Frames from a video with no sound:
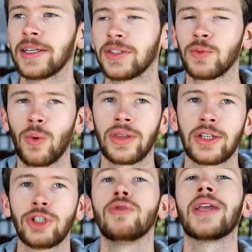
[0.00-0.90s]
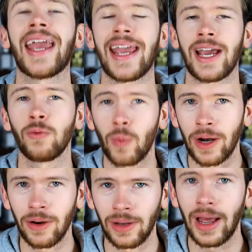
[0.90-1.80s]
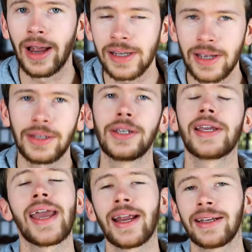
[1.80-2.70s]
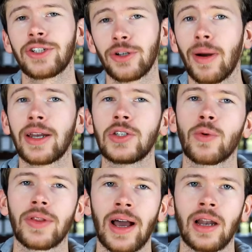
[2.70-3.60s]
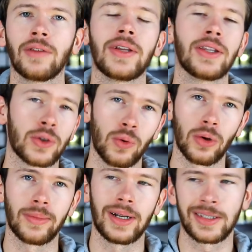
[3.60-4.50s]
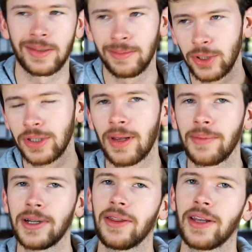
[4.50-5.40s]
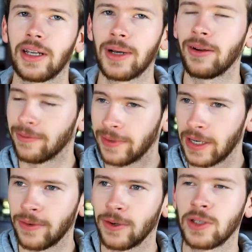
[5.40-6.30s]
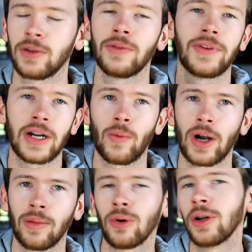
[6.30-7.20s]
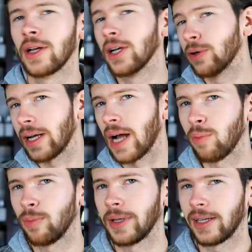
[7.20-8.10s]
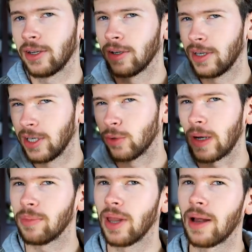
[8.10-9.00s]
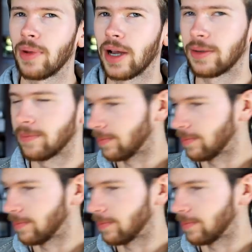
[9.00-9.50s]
This is one that you can wear a lot. You can get your money's worth out of in the cooler months. So it's something to think about. Very versatile, very wearable, great compliment getter, great blind buy.